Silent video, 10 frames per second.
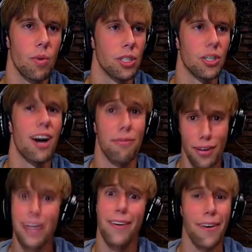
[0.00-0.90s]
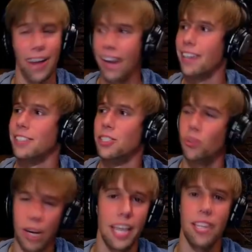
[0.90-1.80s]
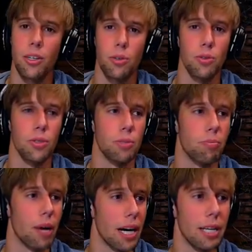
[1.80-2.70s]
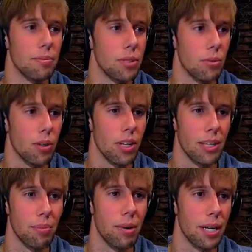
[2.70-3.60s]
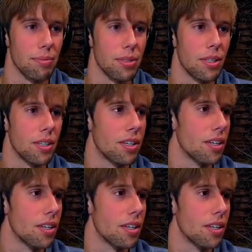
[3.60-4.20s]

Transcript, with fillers: we were trying to figure out how to drain those pipes. Well, not the pipes.